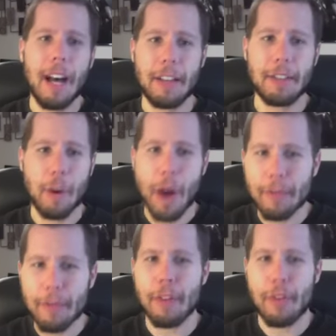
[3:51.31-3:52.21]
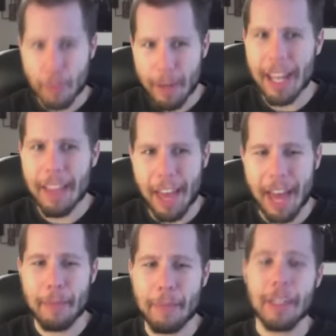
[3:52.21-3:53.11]
So of the three of
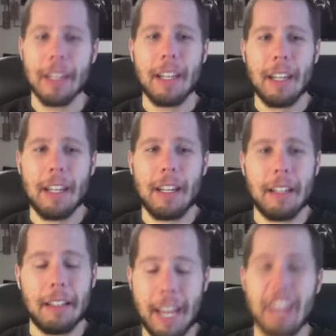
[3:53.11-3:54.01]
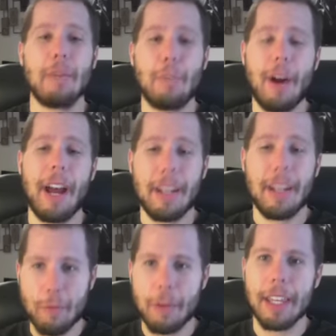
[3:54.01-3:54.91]
them, Daniel
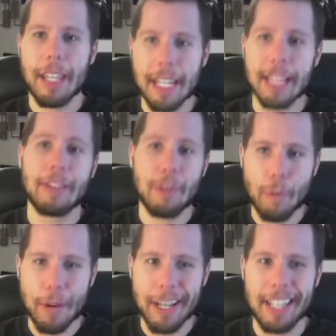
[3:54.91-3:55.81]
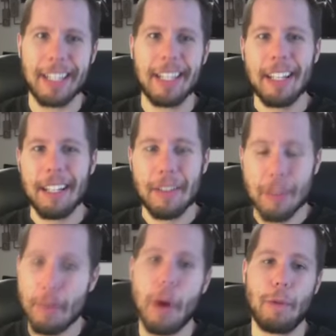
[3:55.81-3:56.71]
Bryan really needs to win the
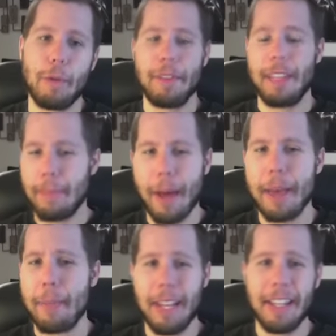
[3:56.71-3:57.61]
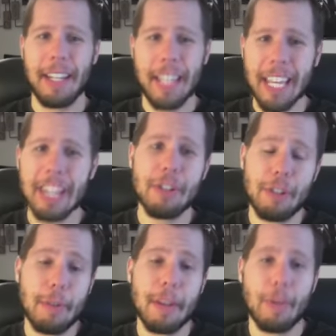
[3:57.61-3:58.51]
most, in my opinion. He
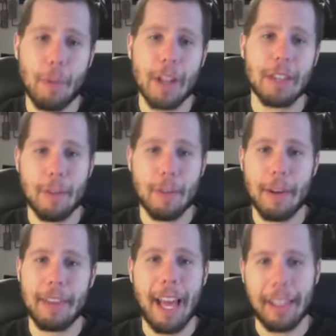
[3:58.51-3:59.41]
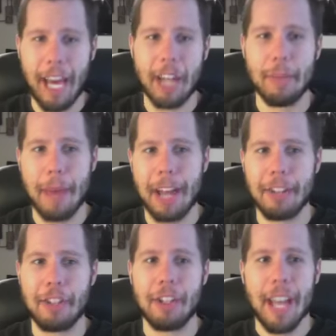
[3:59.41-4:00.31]
should be the one to win that ladder
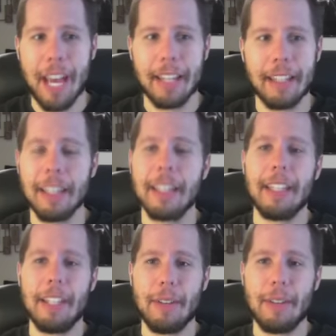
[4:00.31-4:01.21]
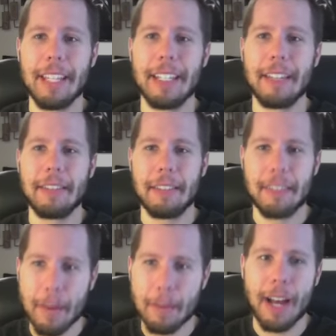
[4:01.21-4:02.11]
match, and you know, he needs
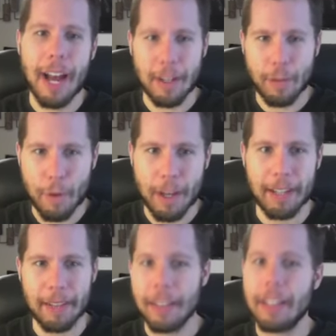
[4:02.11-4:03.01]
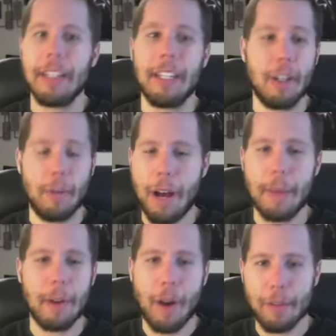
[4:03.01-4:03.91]
some kind of win, you know,
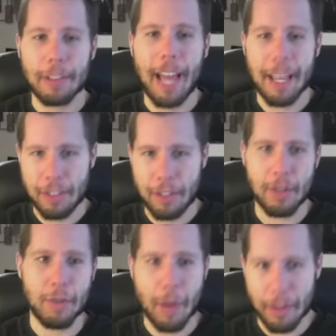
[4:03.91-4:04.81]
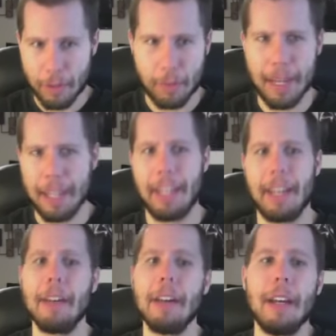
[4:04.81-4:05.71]
coming off of last year's
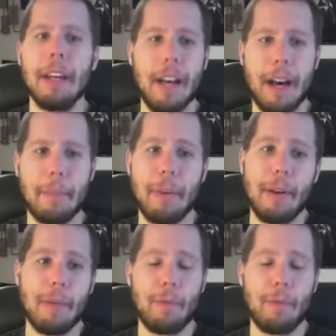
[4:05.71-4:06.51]
WrestleMania. But